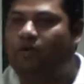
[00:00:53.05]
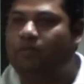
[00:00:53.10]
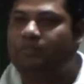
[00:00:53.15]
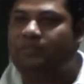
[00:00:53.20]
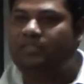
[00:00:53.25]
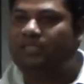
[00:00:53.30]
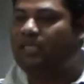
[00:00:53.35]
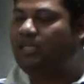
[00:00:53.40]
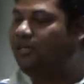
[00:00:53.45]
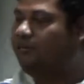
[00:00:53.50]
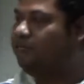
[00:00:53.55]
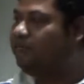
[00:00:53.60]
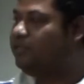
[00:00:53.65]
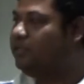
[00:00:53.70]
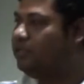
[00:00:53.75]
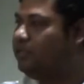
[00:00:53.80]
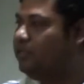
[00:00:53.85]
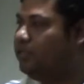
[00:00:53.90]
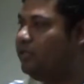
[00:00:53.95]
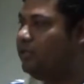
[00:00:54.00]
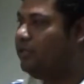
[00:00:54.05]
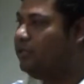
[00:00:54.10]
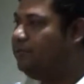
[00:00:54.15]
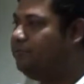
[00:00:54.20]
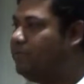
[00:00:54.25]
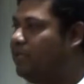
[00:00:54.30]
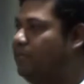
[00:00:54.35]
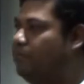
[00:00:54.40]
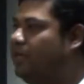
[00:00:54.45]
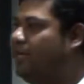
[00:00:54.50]
observed
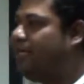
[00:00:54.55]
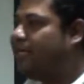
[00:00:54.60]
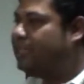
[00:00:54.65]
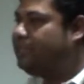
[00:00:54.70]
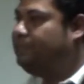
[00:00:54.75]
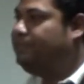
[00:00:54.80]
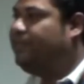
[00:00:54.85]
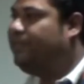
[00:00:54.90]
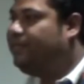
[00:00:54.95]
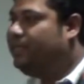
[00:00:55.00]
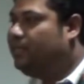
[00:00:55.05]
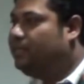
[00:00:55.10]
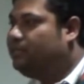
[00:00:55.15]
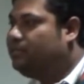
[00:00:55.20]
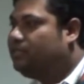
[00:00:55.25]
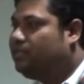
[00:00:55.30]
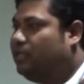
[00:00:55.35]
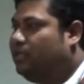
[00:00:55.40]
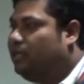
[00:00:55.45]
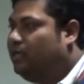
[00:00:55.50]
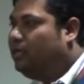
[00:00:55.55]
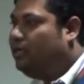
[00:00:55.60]
in my experience,